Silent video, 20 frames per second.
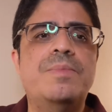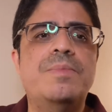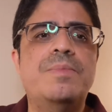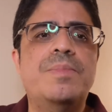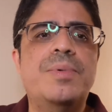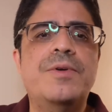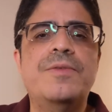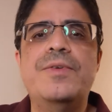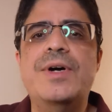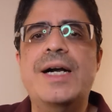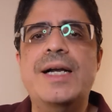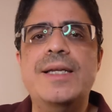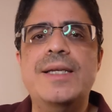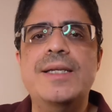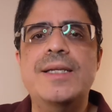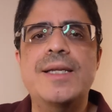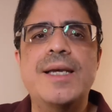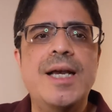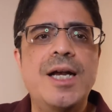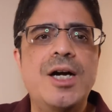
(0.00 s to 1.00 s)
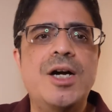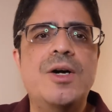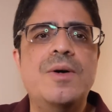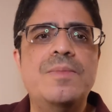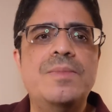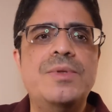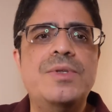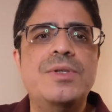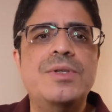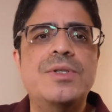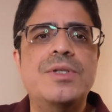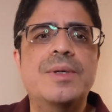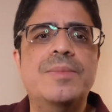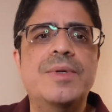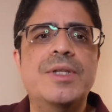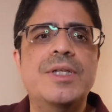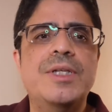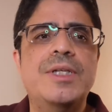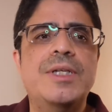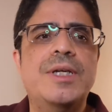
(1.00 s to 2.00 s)
provided help to some
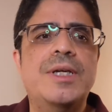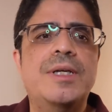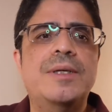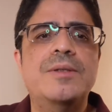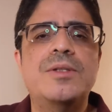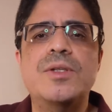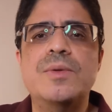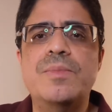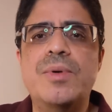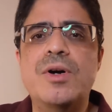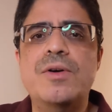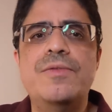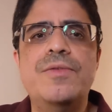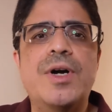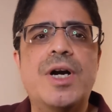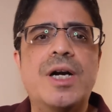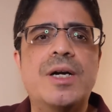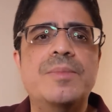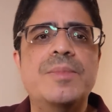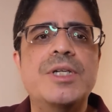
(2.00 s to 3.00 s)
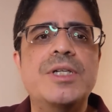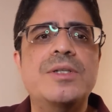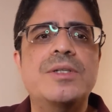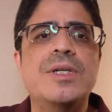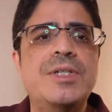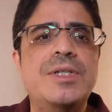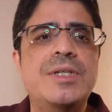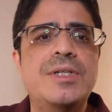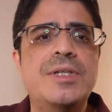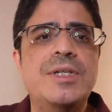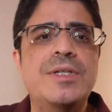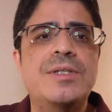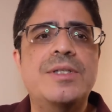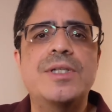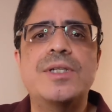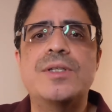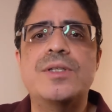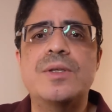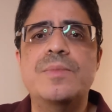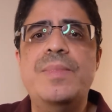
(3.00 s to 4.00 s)
of the uh, to both armies. She says
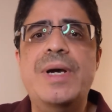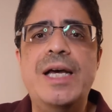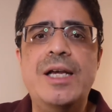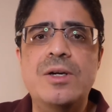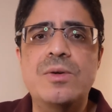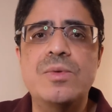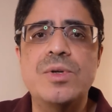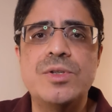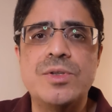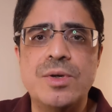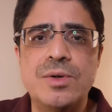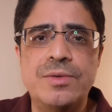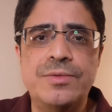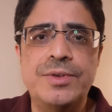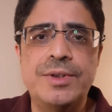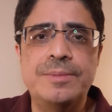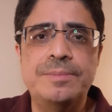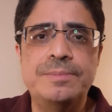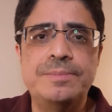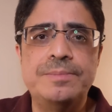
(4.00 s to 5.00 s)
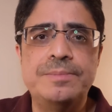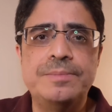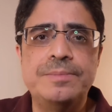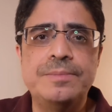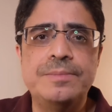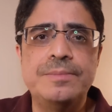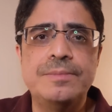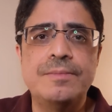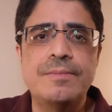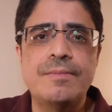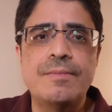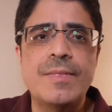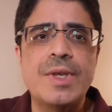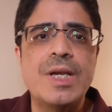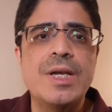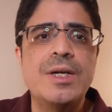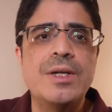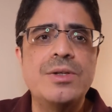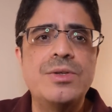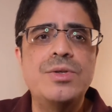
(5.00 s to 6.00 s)
this: the battle was over.
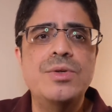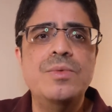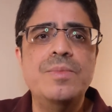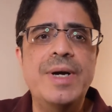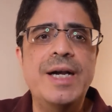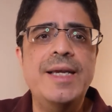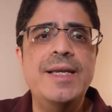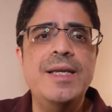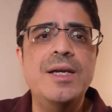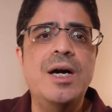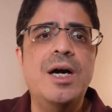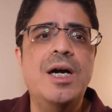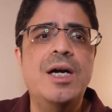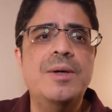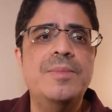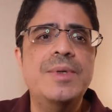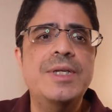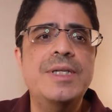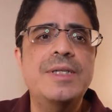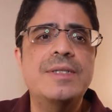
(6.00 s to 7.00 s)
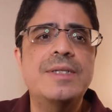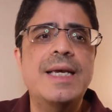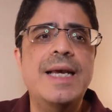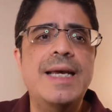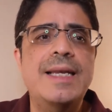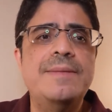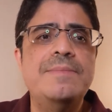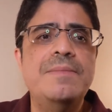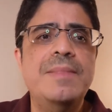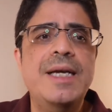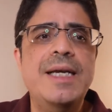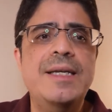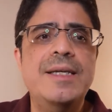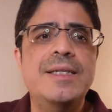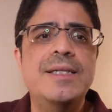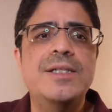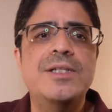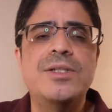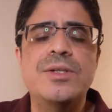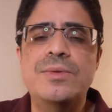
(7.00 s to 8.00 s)
Two mighty armies had
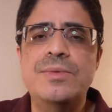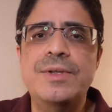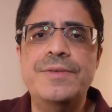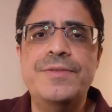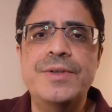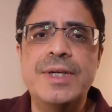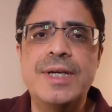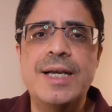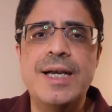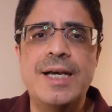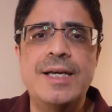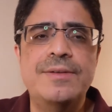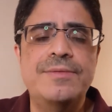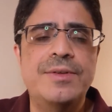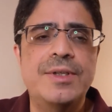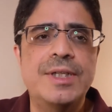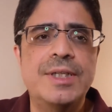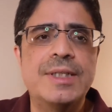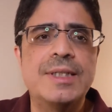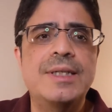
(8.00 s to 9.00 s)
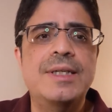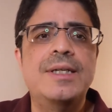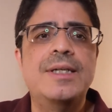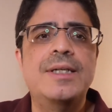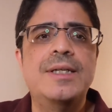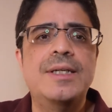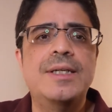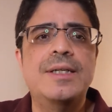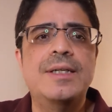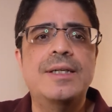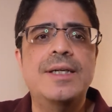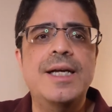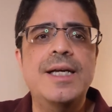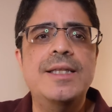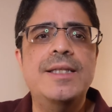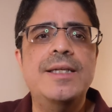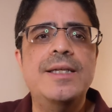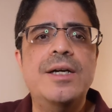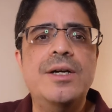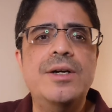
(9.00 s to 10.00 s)
met in terrific conflict,
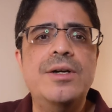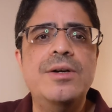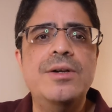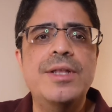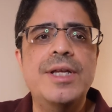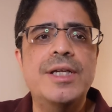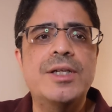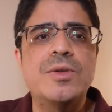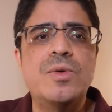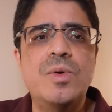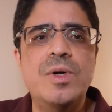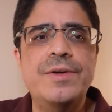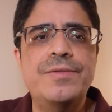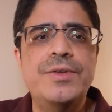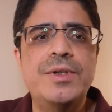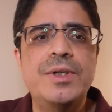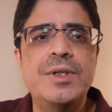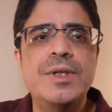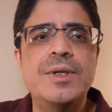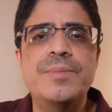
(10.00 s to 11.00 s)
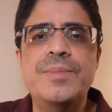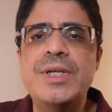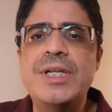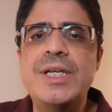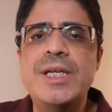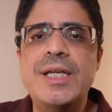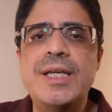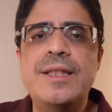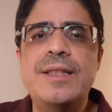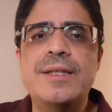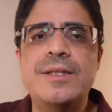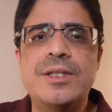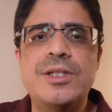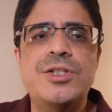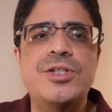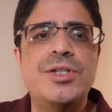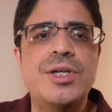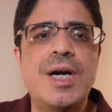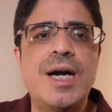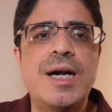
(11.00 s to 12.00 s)
and the earth had quivered beneath the
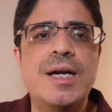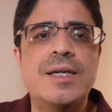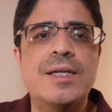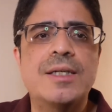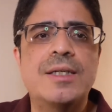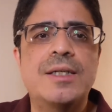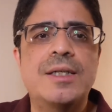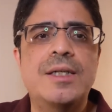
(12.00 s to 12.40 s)
shock.